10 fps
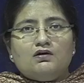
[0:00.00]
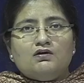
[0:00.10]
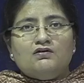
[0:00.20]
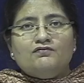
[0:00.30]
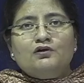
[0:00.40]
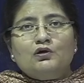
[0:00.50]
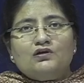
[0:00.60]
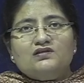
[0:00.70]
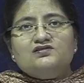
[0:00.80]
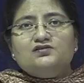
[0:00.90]
of or
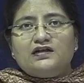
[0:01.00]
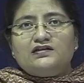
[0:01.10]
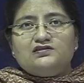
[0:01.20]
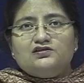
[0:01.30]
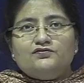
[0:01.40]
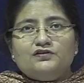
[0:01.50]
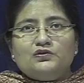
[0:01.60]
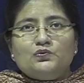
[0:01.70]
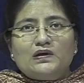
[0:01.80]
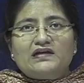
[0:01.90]
a strategy of
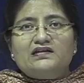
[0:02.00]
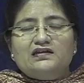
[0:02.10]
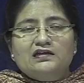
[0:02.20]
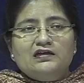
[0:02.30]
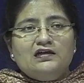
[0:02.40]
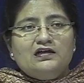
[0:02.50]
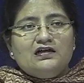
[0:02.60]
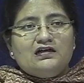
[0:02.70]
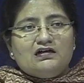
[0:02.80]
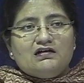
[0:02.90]
inquiry
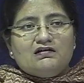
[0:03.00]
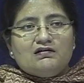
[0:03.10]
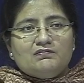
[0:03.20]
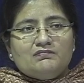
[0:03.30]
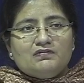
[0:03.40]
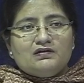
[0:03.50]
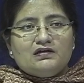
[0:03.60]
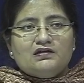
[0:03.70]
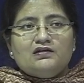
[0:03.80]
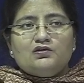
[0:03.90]

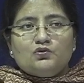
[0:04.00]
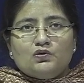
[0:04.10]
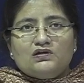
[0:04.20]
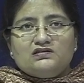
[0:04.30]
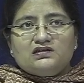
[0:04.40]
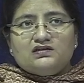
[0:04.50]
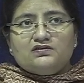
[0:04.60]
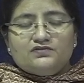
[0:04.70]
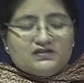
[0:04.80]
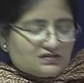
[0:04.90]
in qualitative
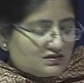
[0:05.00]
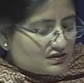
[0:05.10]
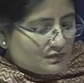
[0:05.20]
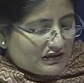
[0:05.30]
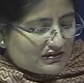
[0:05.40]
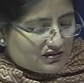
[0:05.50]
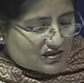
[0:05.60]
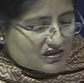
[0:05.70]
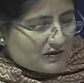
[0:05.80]
research methods.